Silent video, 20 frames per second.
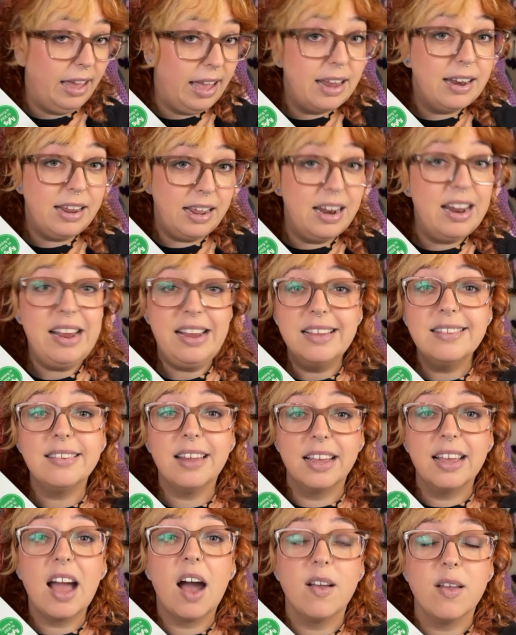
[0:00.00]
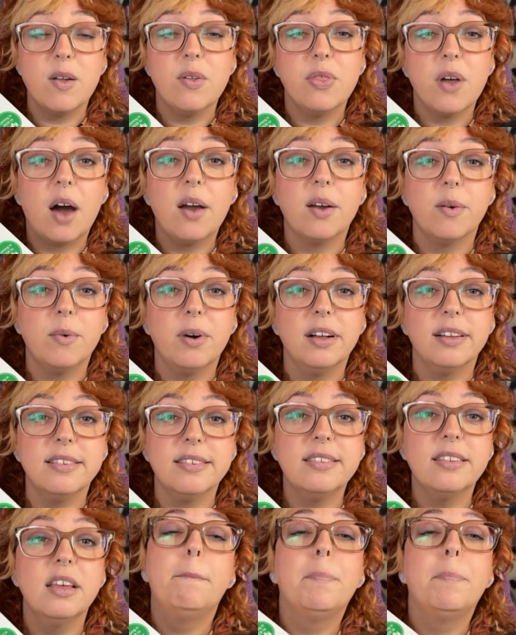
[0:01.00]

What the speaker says: and it is like how you thought it was,